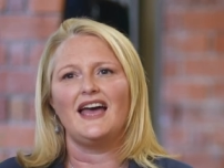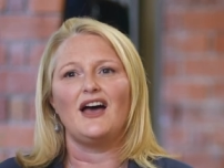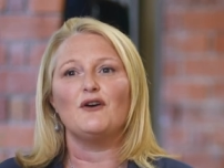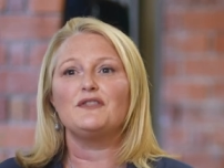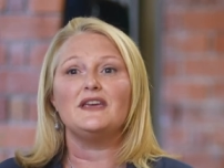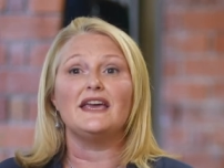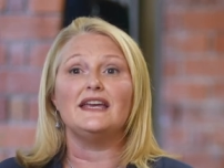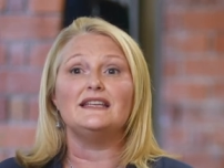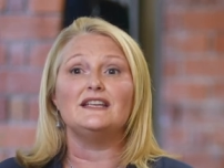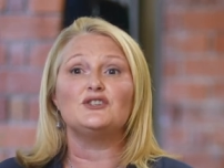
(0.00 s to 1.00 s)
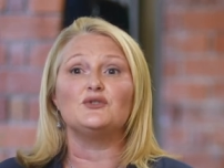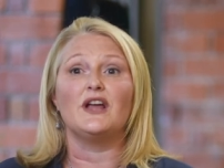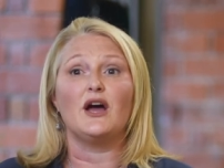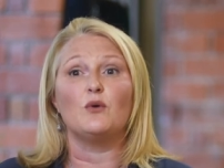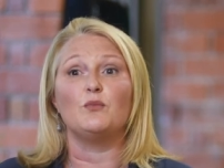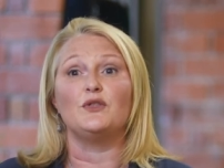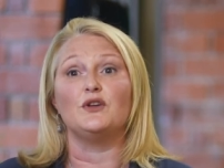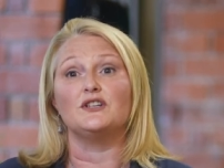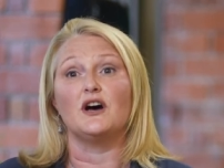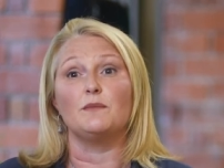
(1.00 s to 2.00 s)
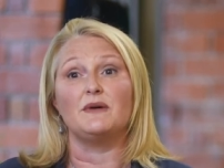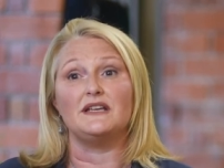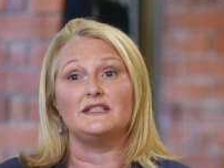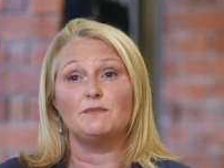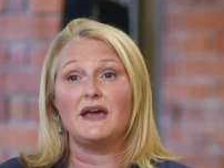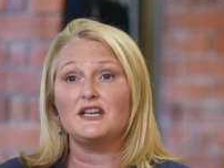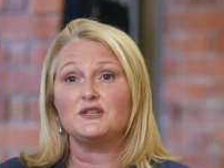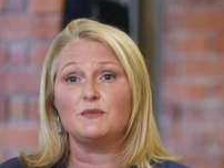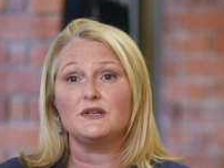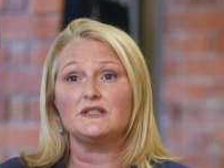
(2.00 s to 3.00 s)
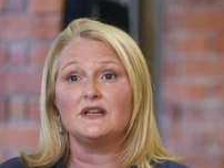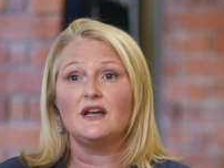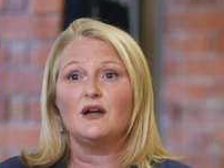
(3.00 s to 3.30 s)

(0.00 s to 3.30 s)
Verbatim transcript: Healthy eating should help with your diabetes management,